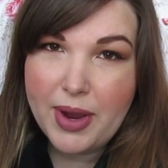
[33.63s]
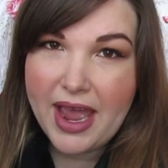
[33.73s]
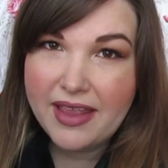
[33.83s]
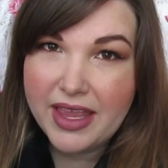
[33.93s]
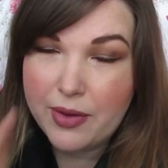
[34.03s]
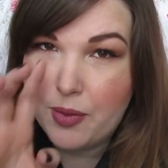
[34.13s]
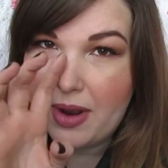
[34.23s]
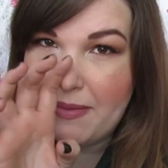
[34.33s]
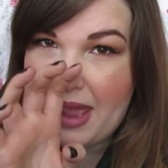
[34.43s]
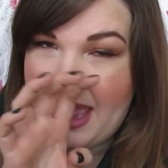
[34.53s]
I had like
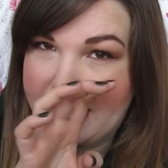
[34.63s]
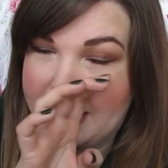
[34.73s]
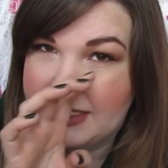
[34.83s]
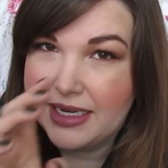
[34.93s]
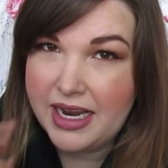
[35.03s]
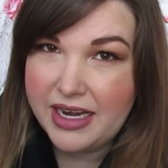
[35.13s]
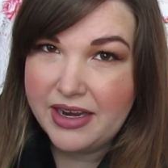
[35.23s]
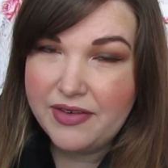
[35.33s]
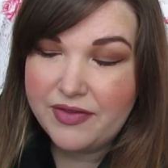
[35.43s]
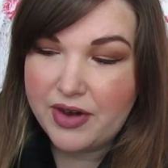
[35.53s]
one bag
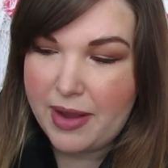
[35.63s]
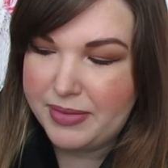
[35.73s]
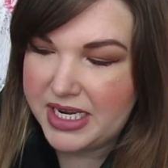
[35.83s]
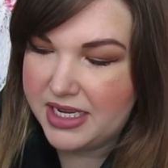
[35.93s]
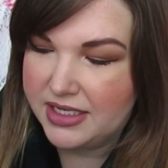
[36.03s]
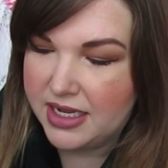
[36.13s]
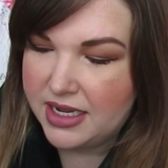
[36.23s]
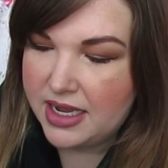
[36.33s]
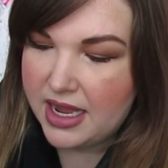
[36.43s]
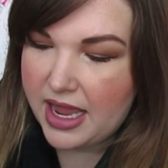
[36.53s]
designated for empties
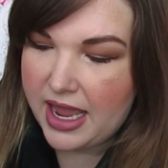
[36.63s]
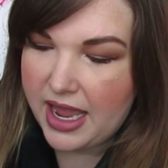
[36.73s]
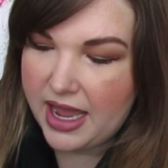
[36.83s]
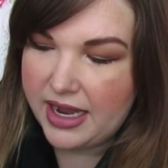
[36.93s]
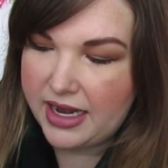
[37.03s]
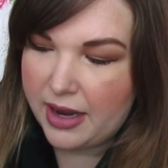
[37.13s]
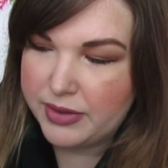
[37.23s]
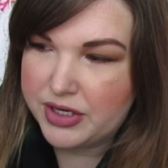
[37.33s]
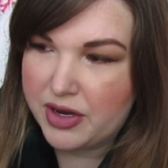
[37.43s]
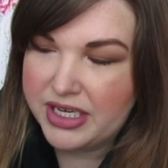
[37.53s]
and I
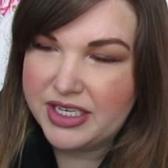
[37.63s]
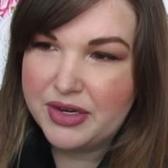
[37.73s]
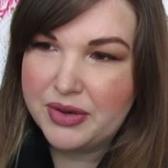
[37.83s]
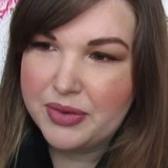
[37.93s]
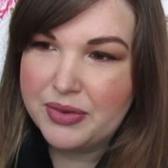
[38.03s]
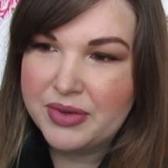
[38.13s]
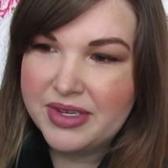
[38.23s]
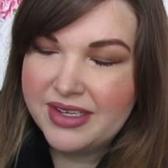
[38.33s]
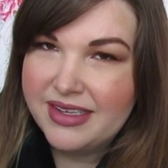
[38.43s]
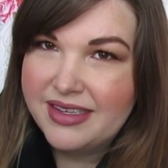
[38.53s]
was starting to
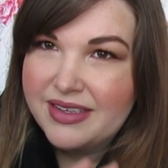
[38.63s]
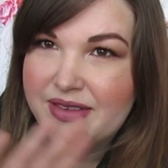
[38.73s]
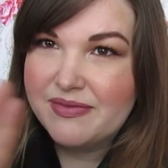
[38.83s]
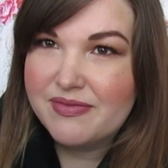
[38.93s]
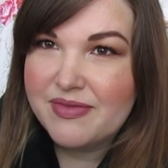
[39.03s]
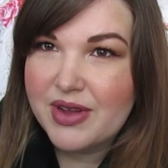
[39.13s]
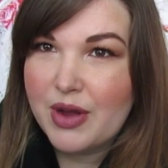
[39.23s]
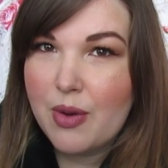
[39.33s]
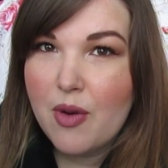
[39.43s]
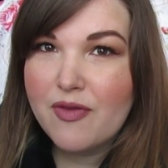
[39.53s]

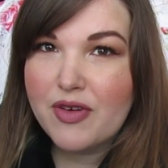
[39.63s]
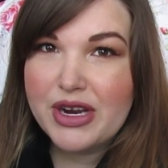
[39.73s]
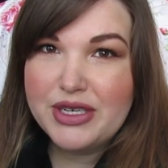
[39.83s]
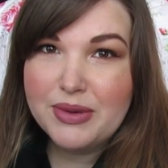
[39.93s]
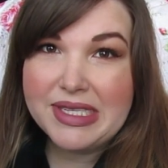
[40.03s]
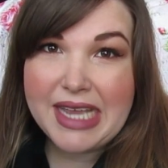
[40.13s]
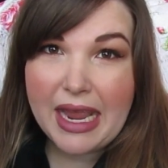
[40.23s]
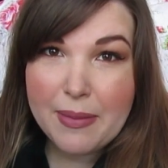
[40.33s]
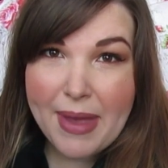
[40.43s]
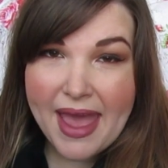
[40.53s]
go over into a
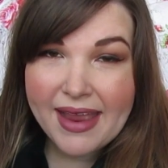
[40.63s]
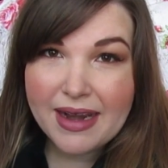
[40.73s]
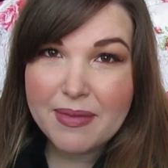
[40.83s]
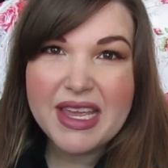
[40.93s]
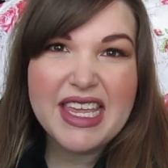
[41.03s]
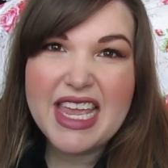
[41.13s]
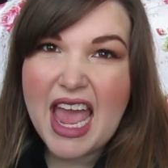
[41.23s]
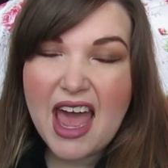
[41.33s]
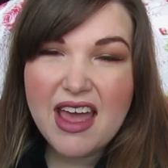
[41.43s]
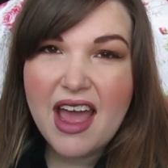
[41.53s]
second bag and I'm like,
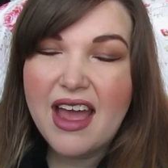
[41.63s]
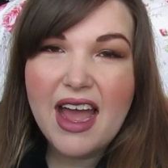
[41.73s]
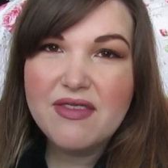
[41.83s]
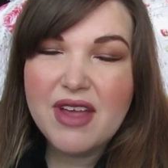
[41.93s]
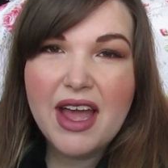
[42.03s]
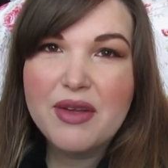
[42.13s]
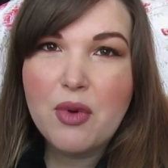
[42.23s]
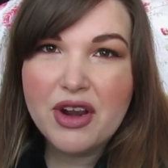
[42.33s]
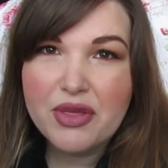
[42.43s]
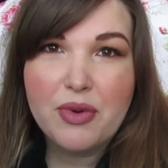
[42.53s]
yeah, I
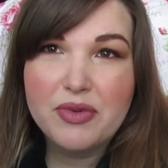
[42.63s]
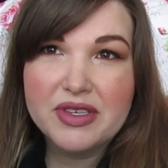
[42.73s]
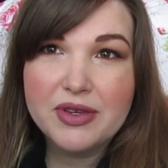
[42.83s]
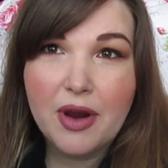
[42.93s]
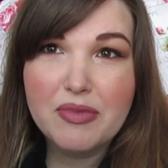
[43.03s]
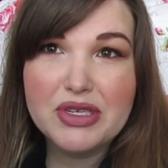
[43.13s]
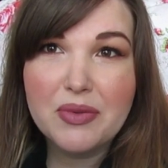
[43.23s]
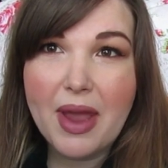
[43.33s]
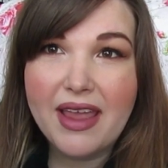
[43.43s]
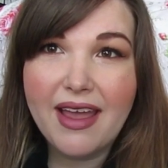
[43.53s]
want to throw this garbage
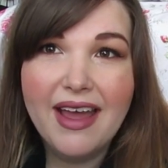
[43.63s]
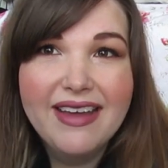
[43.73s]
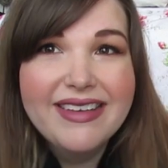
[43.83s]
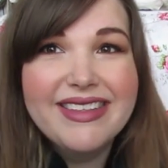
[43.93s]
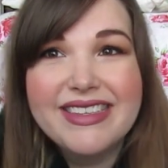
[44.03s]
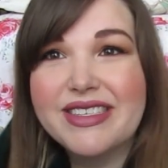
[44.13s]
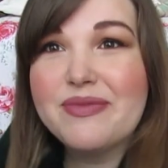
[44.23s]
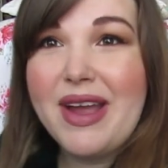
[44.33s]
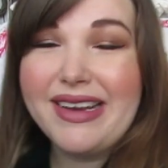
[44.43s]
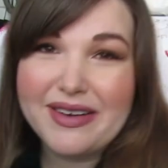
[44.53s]
away. This is
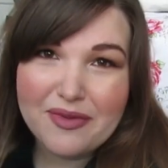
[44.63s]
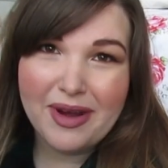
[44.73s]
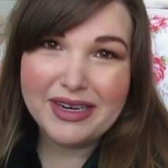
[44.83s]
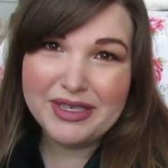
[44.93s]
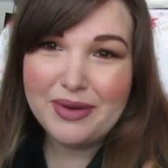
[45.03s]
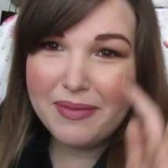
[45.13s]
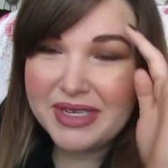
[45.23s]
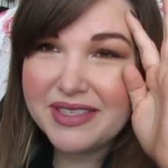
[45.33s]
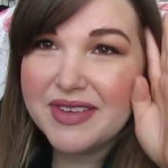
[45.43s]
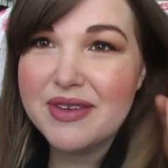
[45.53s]
why I didn't want to do
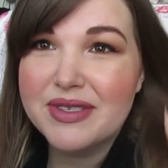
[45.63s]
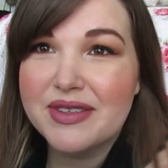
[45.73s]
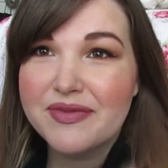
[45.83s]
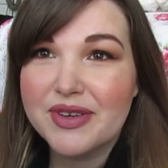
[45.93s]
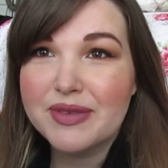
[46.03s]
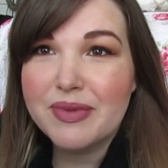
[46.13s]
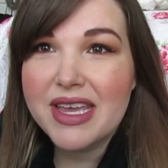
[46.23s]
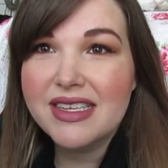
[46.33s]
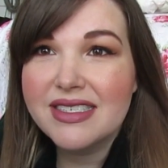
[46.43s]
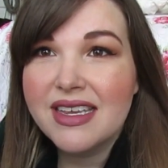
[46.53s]
empties videos in the first
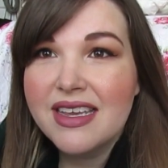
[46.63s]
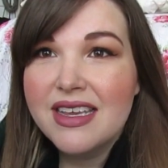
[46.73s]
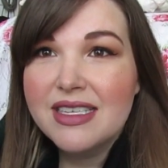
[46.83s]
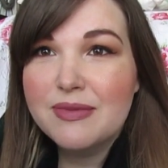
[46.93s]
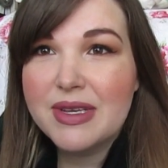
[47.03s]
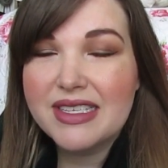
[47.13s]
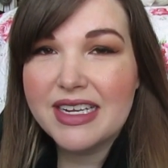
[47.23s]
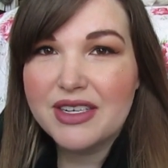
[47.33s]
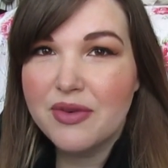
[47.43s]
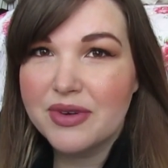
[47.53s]
place. It's because I
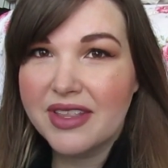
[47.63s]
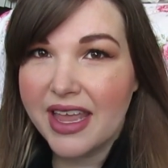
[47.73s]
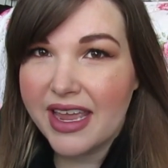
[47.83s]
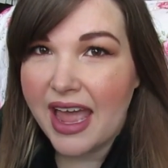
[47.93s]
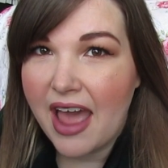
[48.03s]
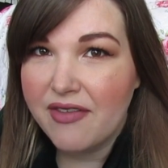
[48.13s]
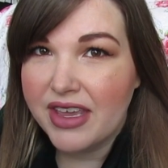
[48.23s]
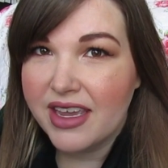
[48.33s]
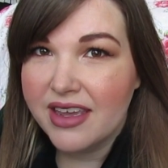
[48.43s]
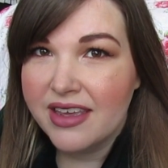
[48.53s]
don't like
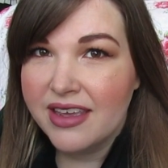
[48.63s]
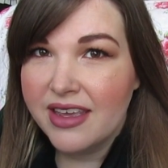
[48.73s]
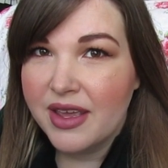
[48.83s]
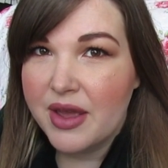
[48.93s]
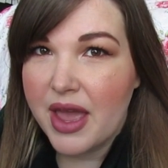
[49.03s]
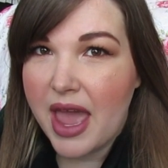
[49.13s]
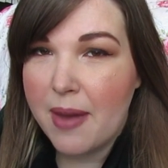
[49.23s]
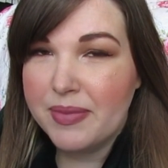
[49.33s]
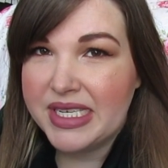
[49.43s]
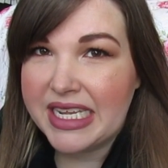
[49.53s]
having
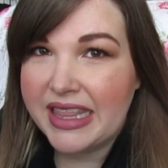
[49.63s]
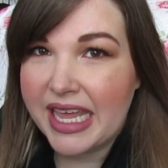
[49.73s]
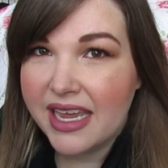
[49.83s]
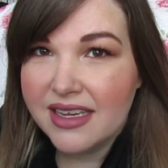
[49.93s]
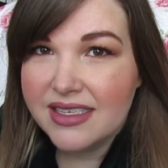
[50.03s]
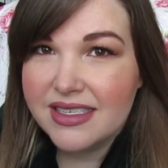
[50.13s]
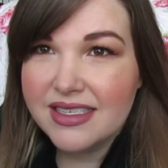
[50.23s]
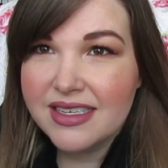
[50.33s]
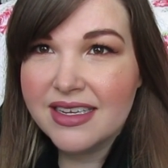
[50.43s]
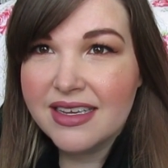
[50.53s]
empty
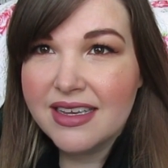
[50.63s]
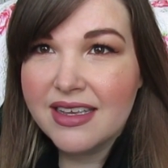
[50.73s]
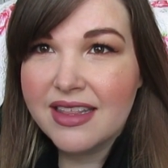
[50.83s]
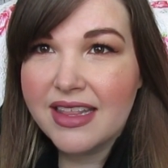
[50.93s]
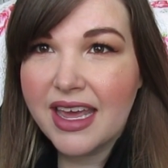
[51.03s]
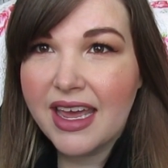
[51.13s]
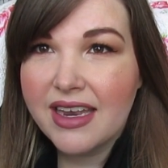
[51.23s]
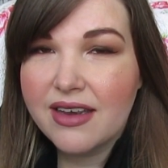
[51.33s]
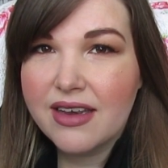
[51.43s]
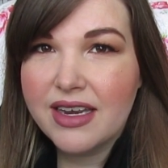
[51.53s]
things
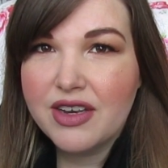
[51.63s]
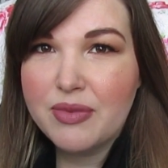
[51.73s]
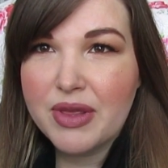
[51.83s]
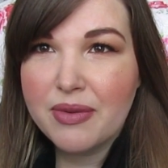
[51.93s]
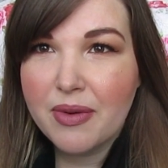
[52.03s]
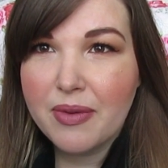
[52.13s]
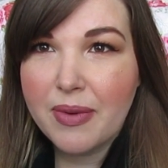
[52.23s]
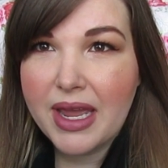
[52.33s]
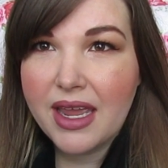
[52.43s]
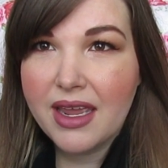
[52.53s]
that need to be thrown
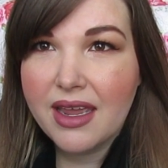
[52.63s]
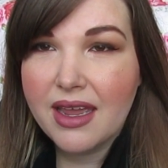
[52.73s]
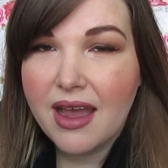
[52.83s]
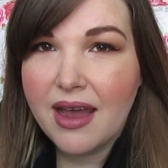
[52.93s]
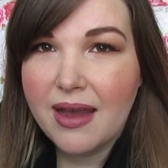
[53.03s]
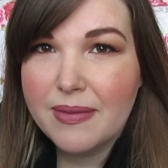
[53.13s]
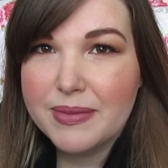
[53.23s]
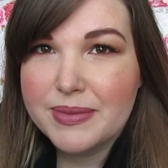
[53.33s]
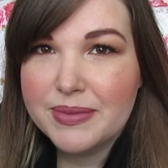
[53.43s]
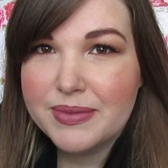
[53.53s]
away
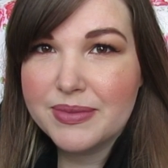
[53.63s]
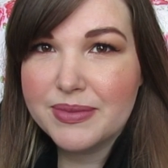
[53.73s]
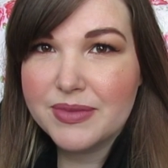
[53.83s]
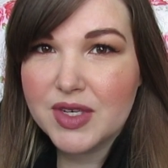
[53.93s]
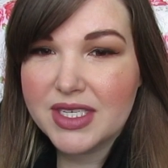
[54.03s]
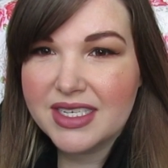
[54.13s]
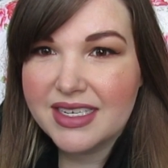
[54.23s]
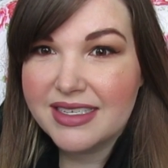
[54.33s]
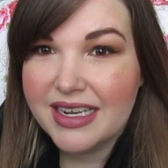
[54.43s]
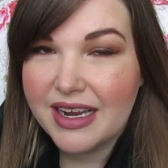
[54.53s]

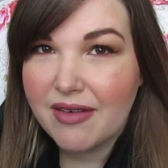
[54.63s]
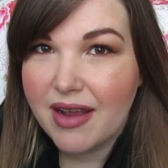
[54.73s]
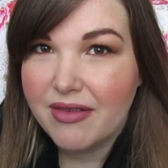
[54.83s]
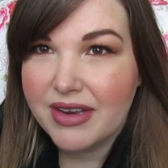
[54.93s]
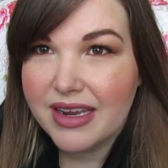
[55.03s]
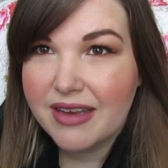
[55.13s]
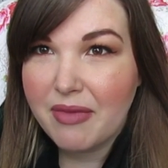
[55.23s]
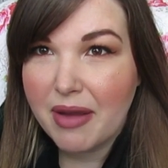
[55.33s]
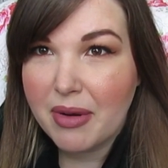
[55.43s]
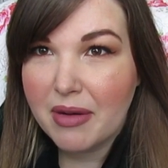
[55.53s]
just sitting around in
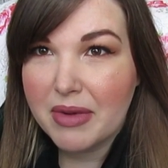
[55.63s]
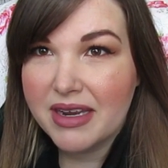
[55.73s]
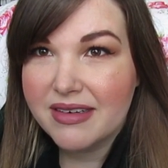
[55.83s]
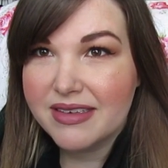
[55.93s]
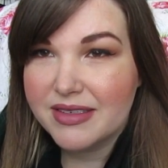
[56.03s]
my apartment.